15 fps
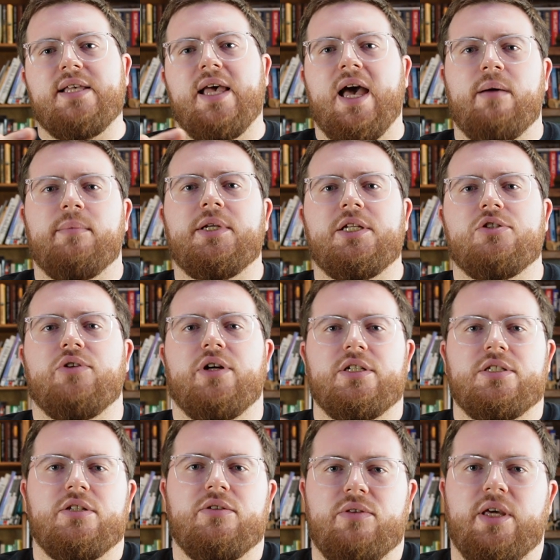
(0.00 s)
how many
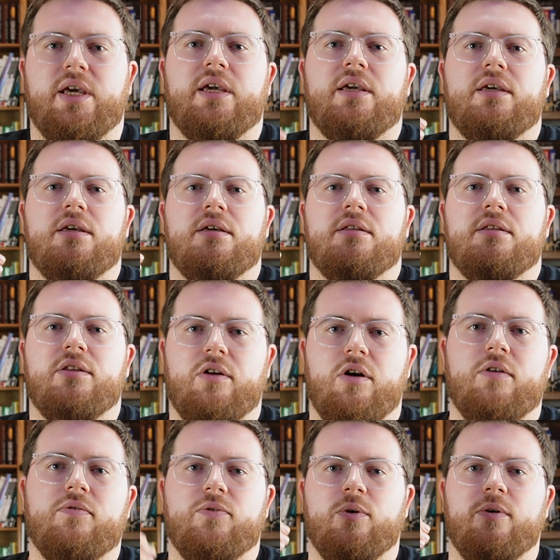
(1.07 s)
drugs do you think there
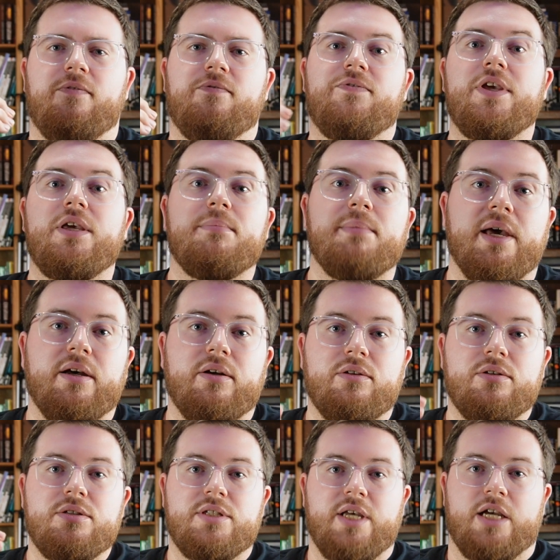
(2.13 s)
are for
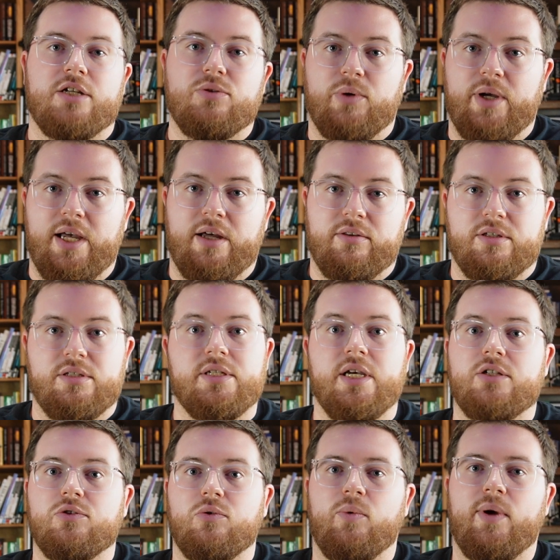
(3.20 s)
female sexual health and
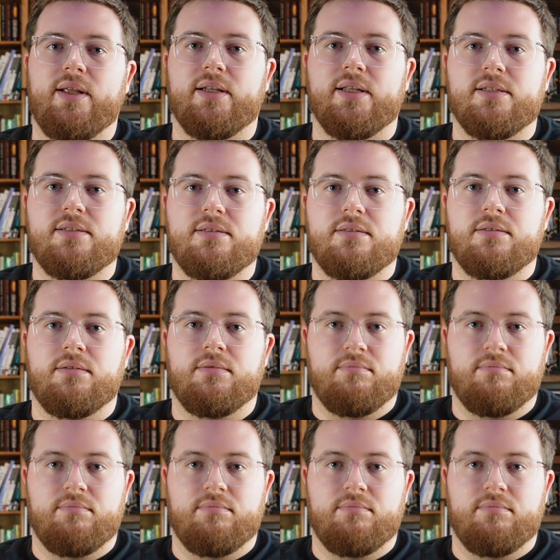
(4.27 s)
sexual wellness?